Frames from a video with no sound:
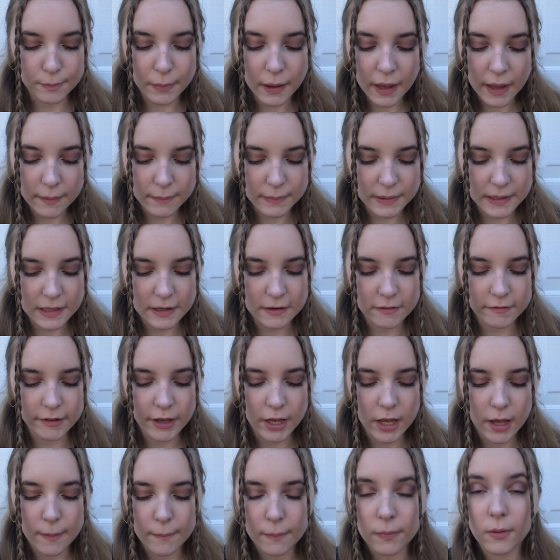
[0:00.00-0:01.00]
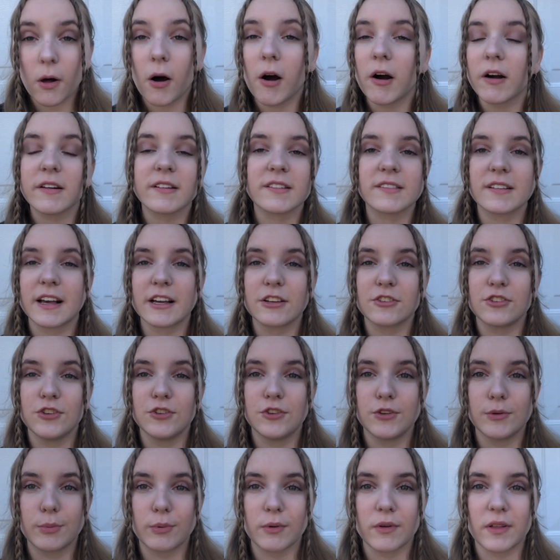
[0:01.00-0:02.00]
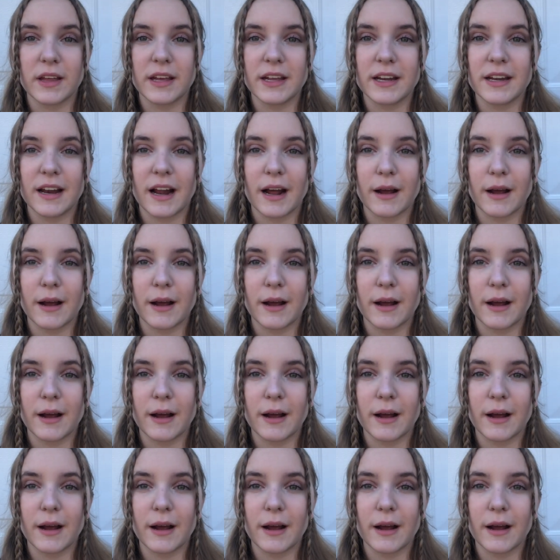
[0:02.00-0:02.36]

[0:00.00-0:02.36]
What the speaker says: pet peeve, vlog/YouTube related?